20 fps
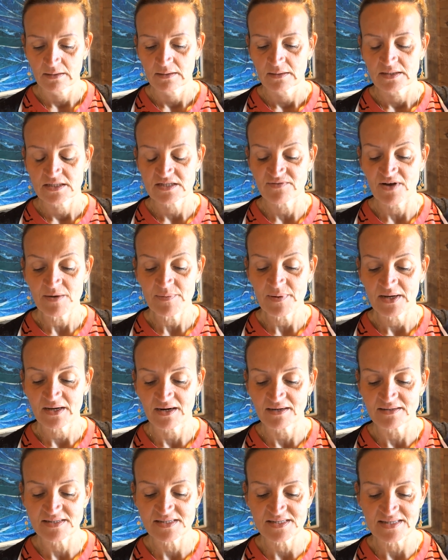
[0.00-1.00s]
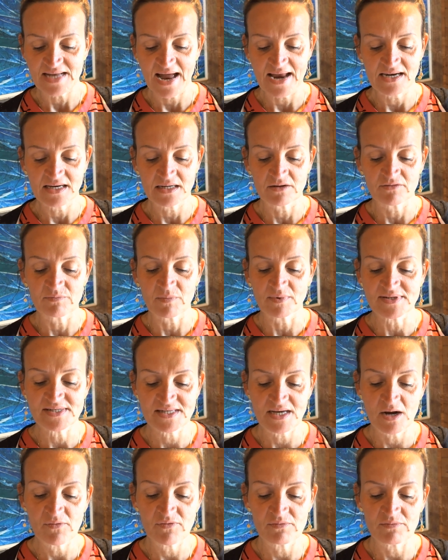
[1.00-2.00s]
Developing an understanding of
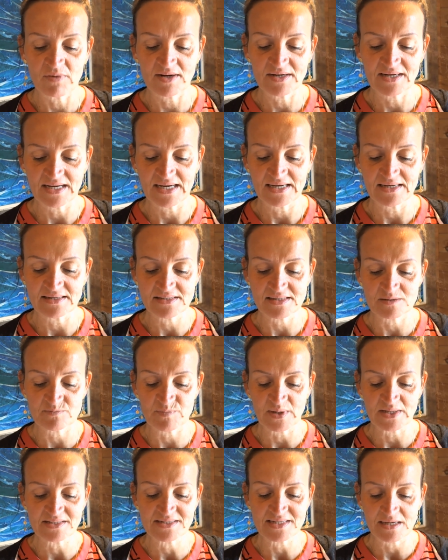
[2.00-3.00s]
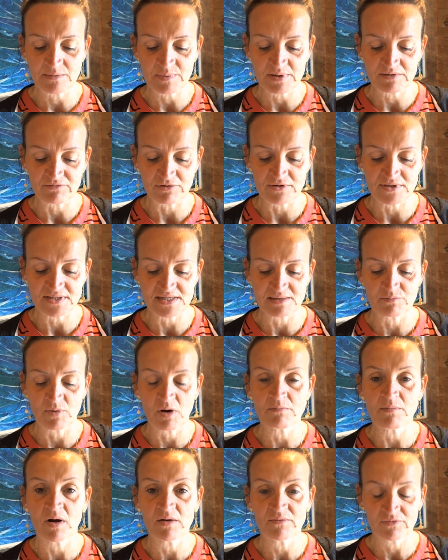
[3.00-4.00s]
myself and my needs has been deeply rooted in my
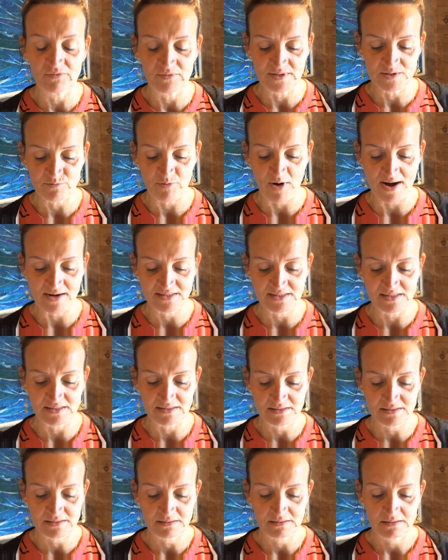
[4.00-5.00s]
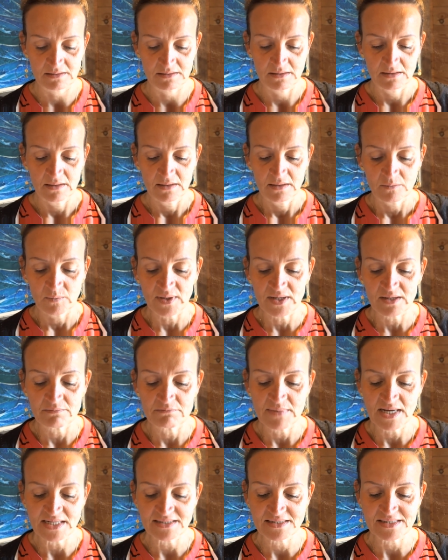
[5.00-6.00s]
mindfulness practice. We can
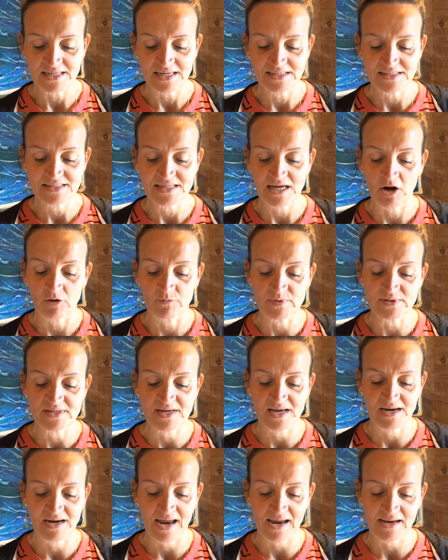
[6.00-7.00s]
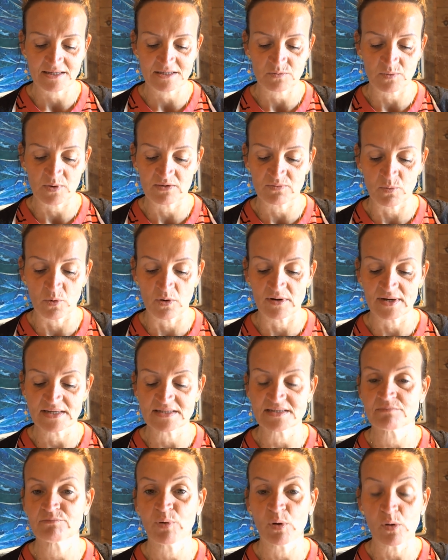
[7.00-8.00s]
meditate to help us connect with what
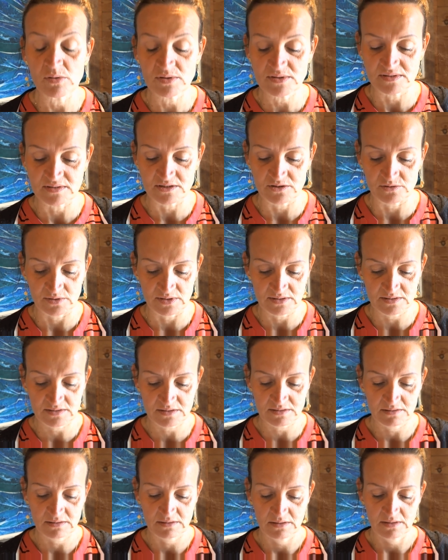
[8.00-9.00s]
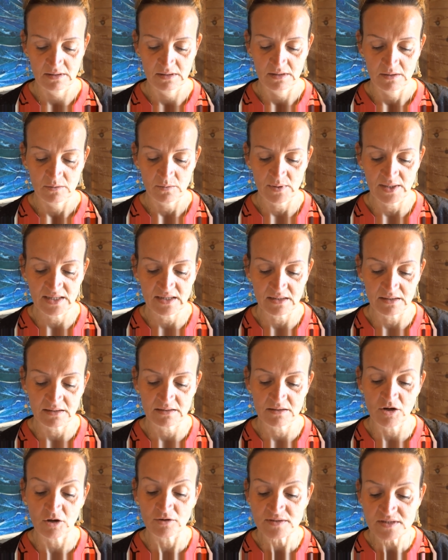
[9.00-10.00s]
is important to us. We
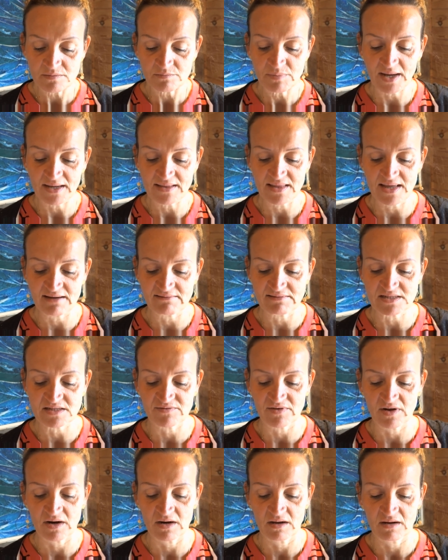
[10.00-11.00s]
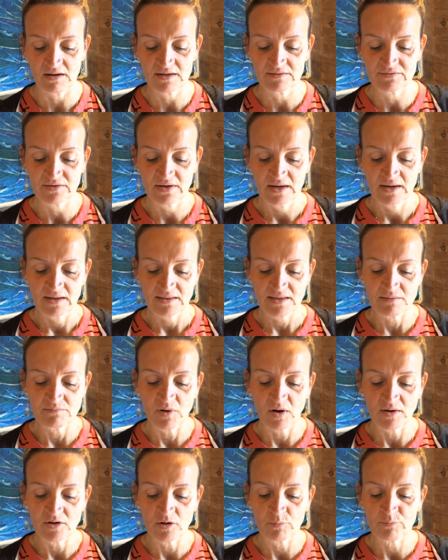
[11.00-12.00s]
can contemplate the areas of our life that
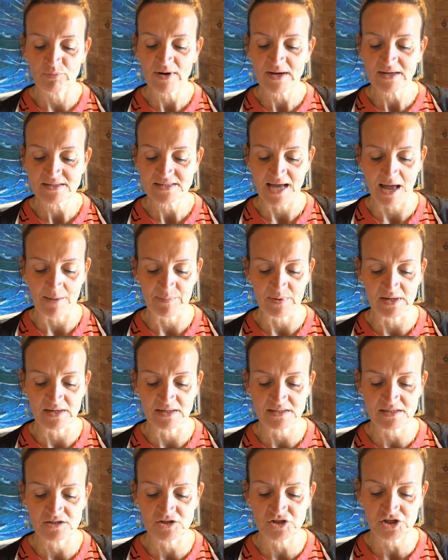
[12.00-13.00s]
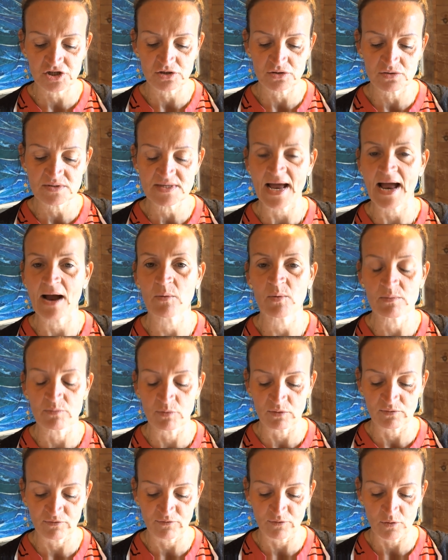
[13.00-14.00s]
might not bring us happiness and choose how we
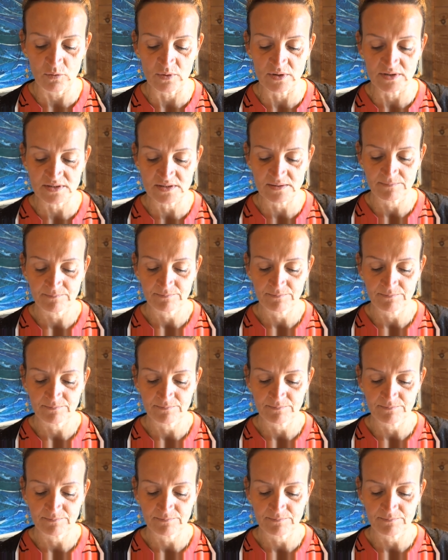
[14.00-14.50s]
move forward.